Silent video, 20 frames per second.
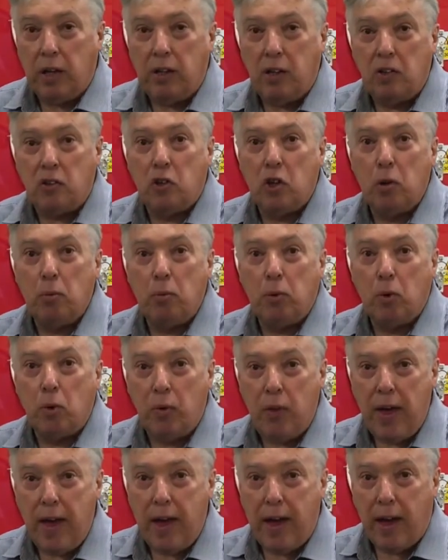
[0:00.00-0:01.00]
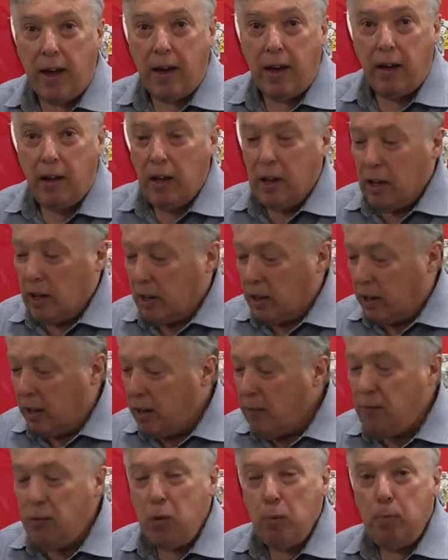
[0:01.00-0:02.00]
this terminal there.
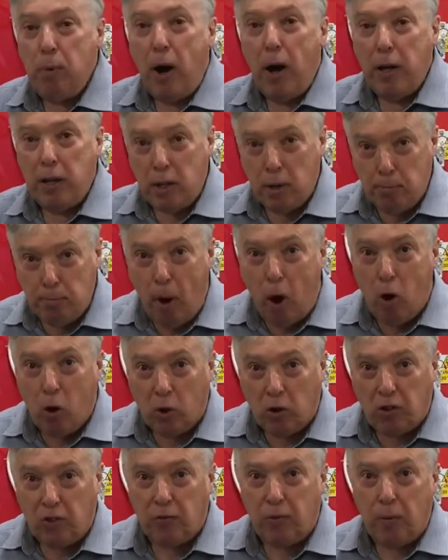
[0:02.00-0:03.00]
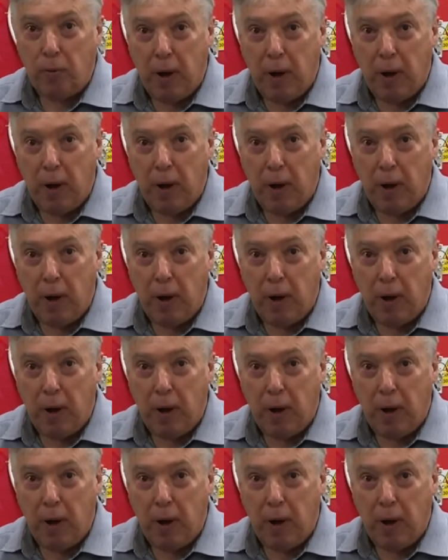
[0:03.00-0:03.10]
If you buy the box from